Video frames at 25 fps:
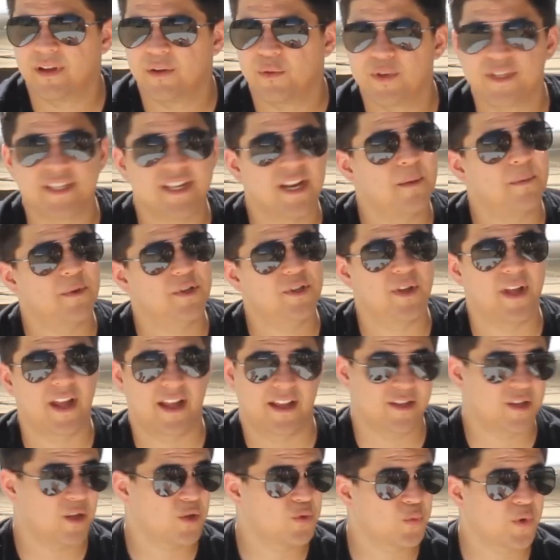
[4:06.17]
that
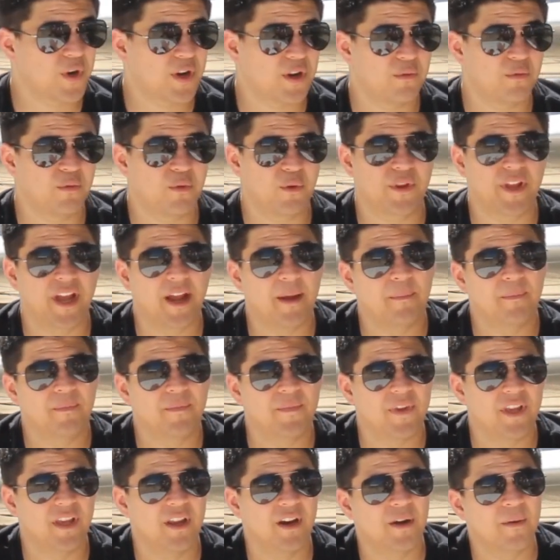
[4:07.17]
because I was working full time,
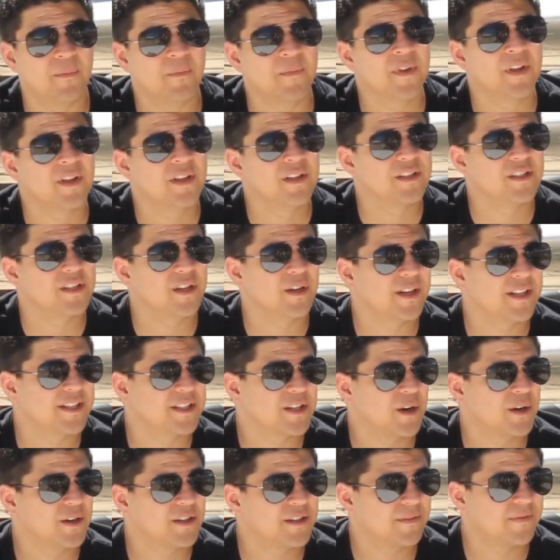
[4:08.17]
So
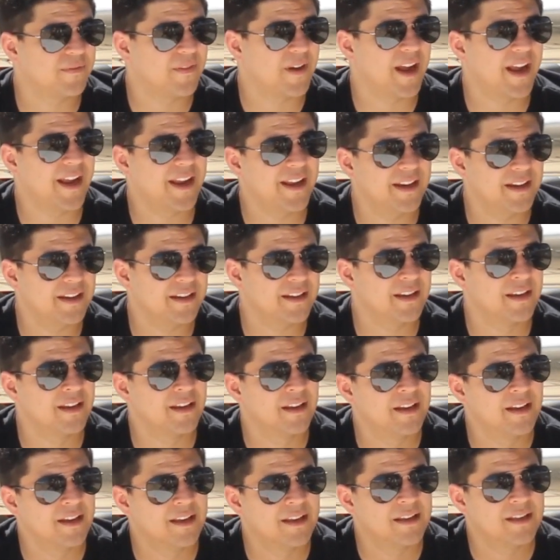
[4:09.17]
it's hard to find
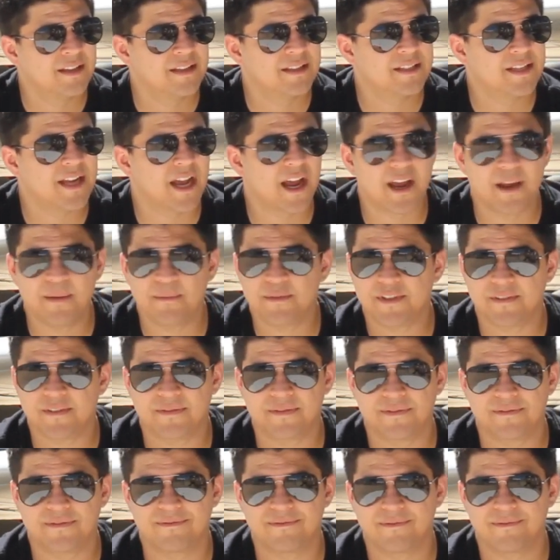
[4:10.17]
times if
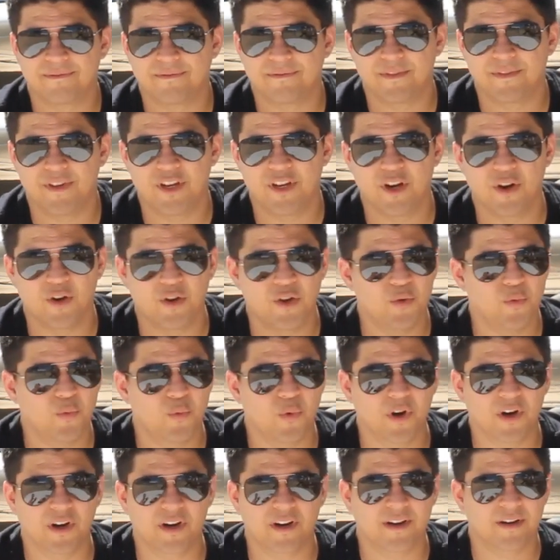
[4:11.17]
you
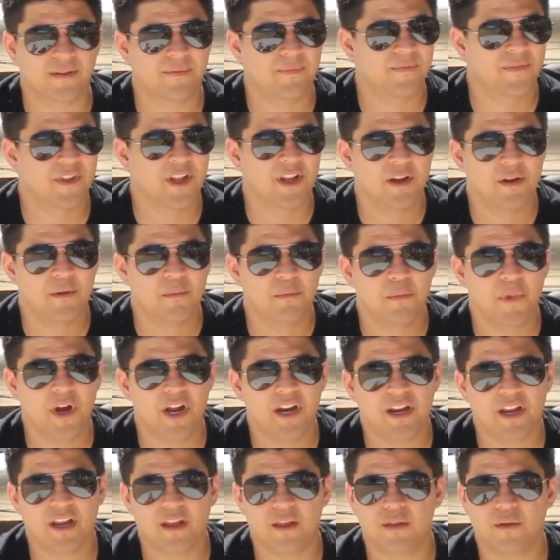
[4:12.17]
work
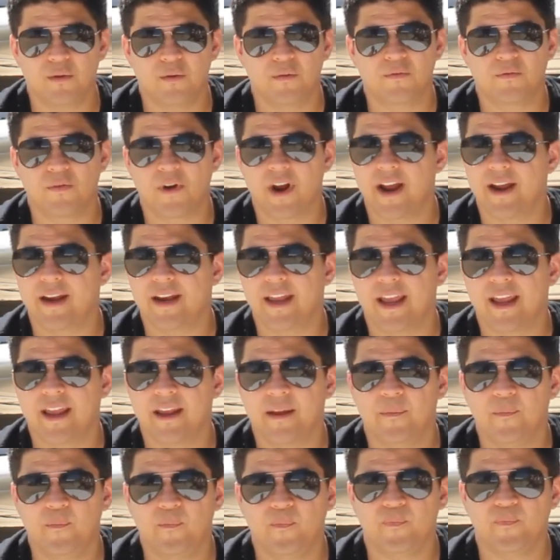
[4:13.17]
Monday through
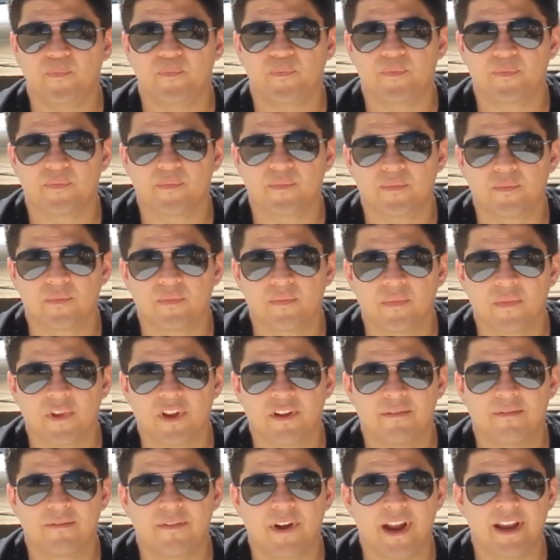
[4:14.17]
Friday.
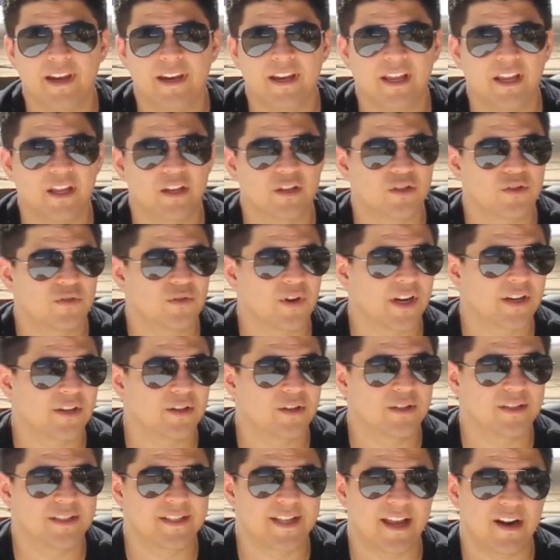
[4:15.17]
Finding
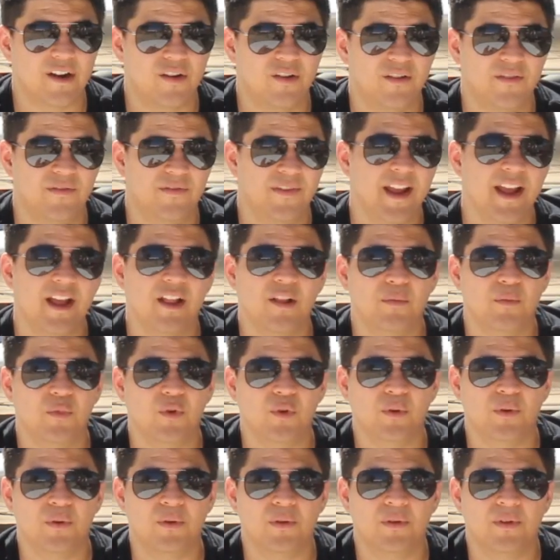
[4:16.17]
instructors that are
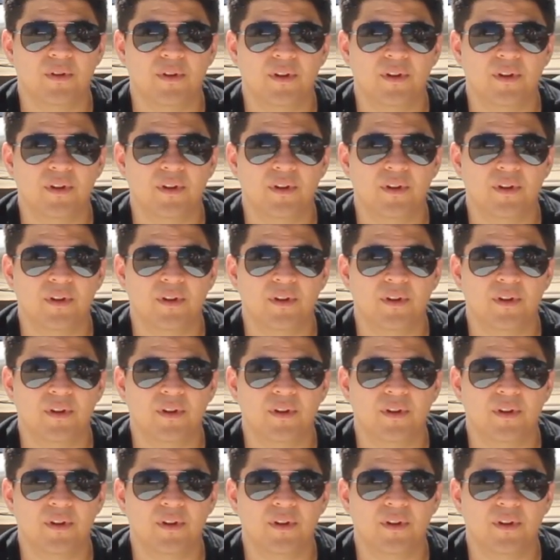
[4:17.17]
available